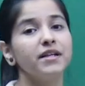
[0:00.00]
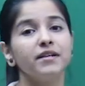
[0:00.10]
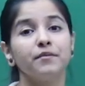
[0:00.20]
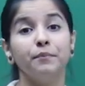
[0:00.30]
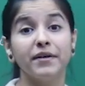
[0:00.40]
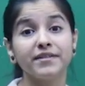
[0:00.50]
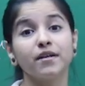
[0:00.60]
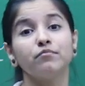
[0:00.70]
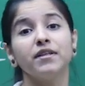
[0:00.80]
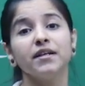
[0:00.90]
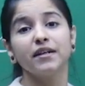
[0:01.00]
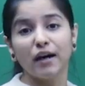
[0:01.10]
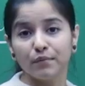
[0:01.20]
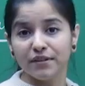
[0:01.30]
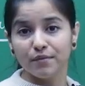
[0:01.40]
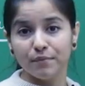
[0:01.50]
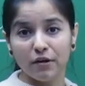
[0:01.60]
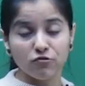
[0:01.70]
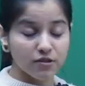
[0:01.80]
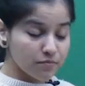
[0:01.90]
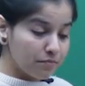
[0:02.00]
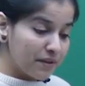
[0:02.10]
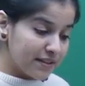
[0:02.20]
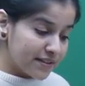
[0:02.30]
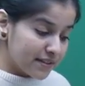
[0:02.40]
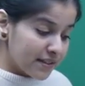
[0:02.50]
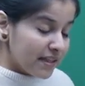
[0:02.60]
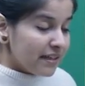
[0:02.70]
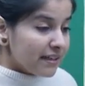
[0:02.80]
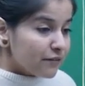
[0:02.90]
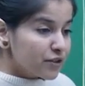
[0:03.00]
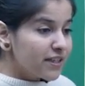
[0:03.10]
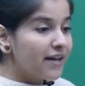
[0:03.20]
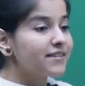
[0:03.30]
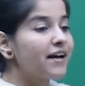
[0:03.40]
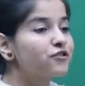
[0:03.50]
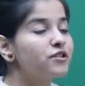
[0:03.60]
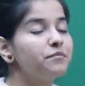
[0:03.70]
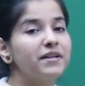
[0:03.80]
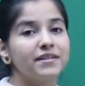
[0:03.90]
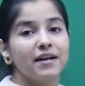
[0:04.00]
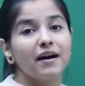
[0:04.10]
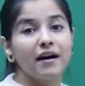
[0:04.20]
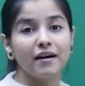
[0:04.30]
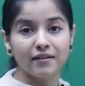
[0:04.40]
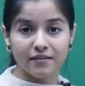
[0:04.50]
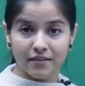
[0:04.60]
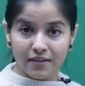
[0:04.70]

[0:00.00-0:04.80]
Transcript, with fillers: the builds up the carbon compounds build which has actually built our